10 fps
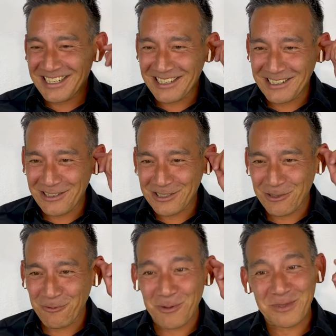And it
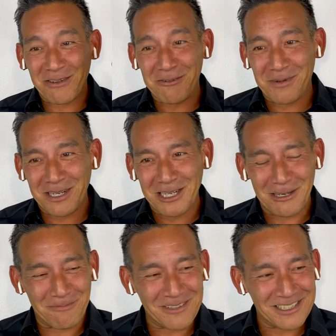also warms everybody
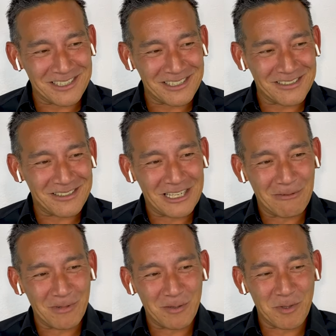up, because, you know, right,
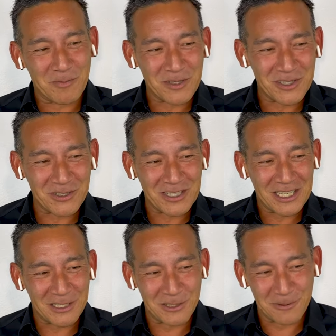not many people do
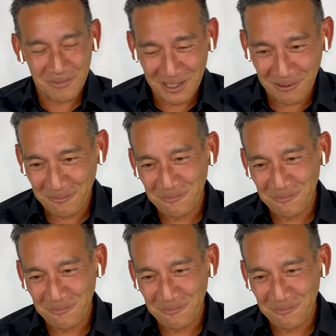that in Japan.